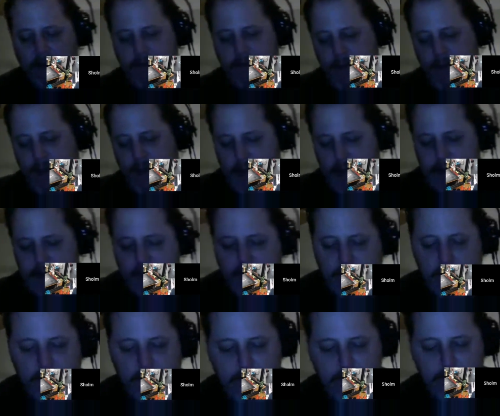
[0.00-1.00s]
fan.
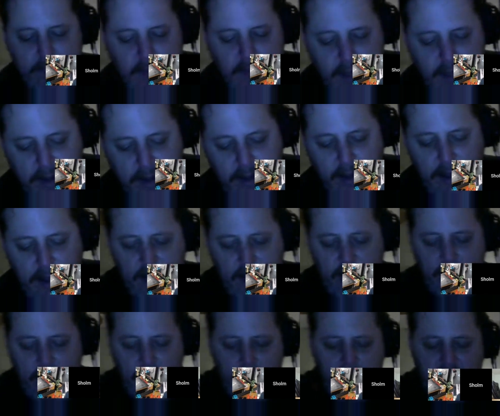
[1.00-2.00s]

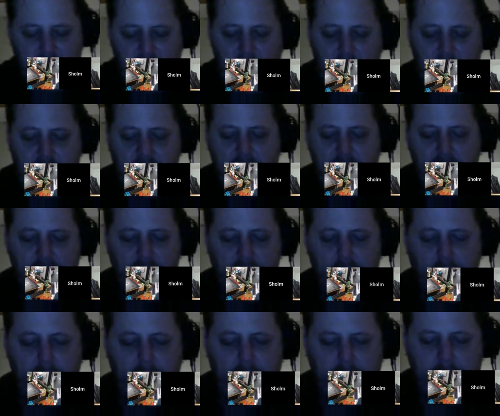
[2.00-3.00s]
Found us on
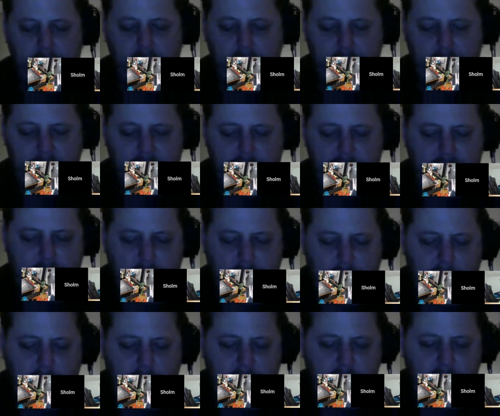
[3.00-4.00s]
Twitter, if I
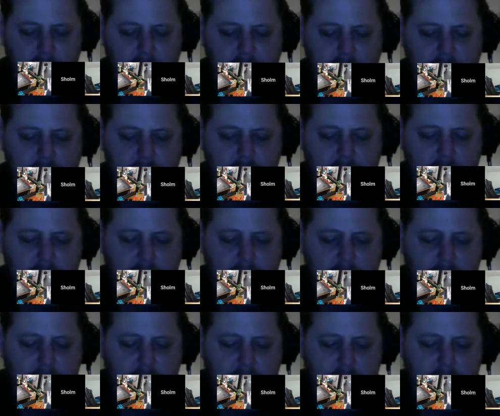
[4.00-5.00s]
remember right.
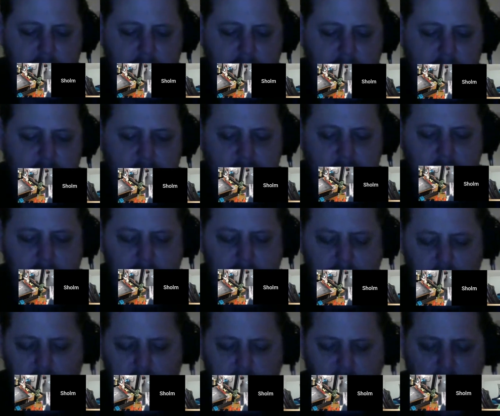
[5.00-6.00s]
And
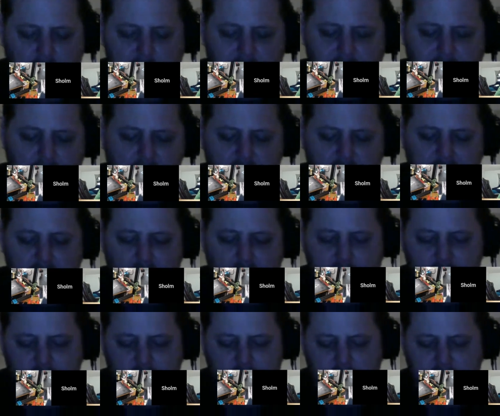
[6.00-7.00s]
we'll probably release a
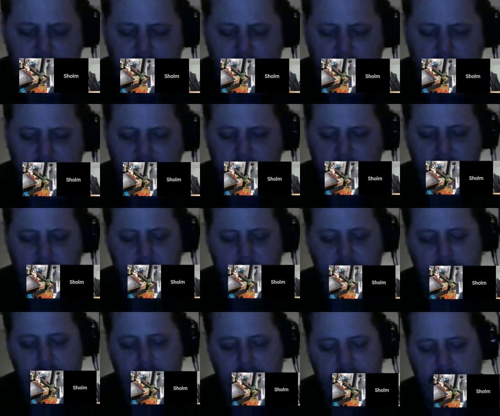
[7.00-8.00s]
design video and
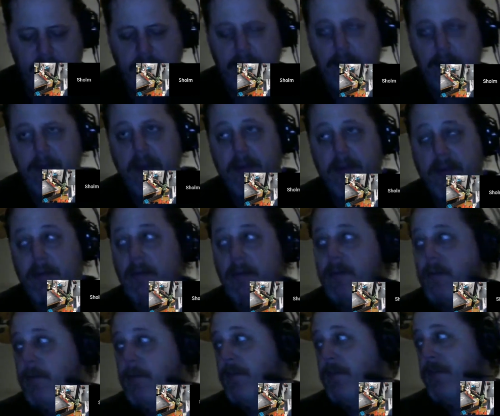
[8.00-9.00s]
stuff of the piece because it
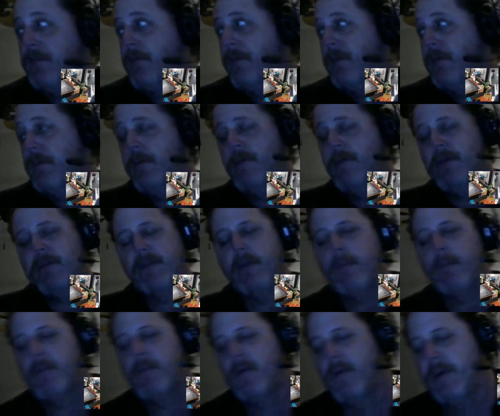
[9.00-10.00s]
was really cool at some
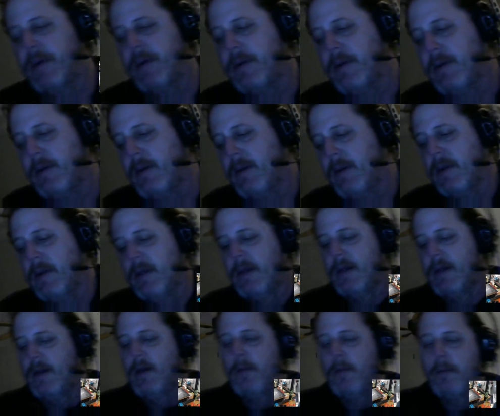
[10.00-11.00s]
point.
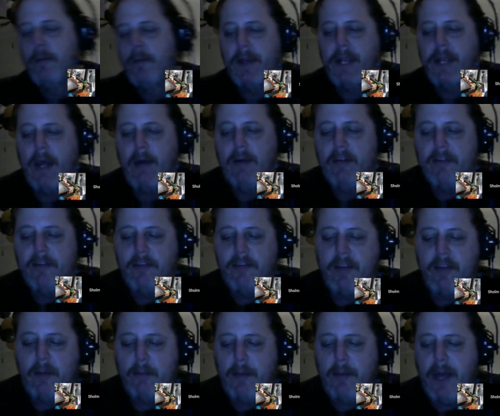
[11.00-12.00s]
But now he's just
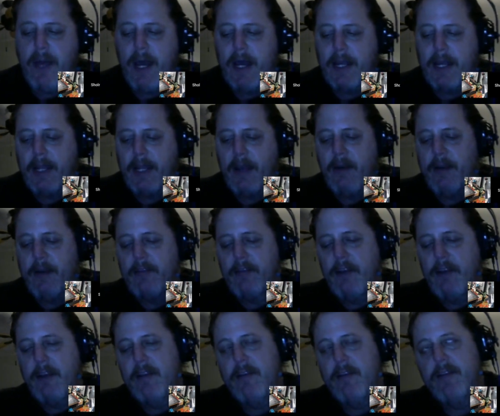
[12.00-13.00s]
come back, and now he's
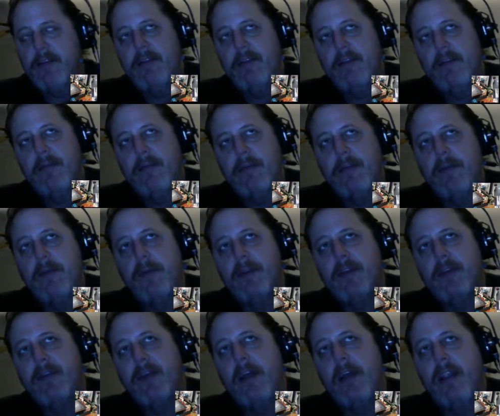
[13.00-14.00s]
got us doing
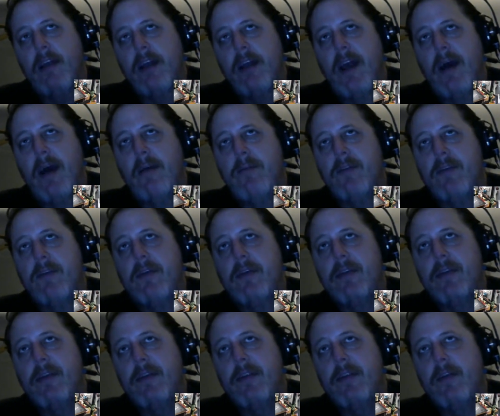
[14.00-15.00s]
this helicopter.
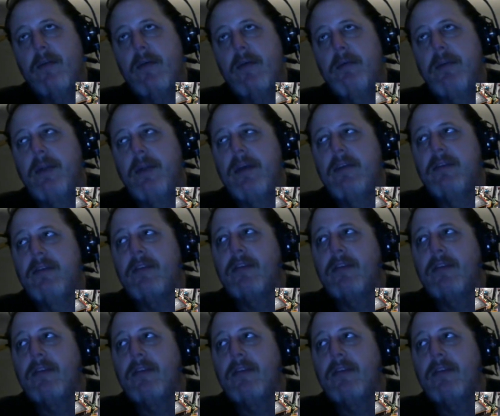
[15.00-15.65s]
The only place it's